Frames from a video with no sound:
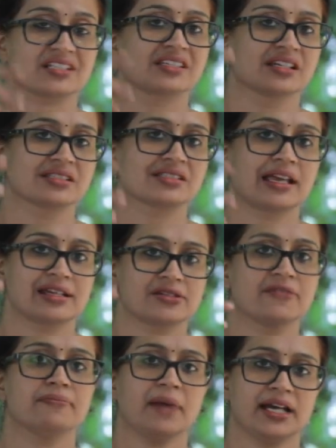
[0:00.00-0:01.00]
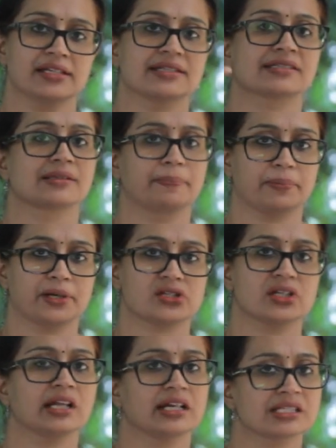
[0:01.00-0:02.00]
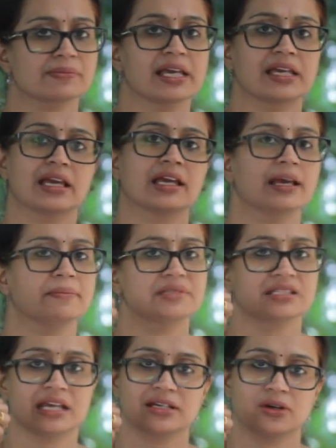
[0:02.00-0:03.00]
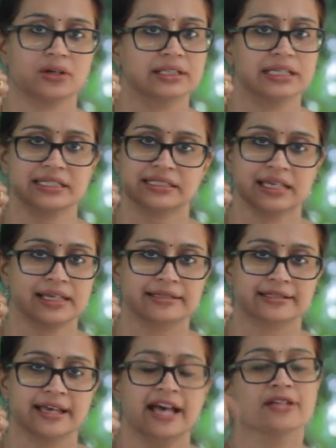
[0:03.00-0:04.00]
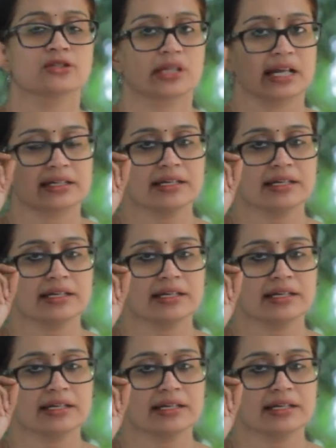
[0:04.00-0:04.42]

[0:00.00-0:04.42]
is his state of mind, his depression that is making him state all these things. So that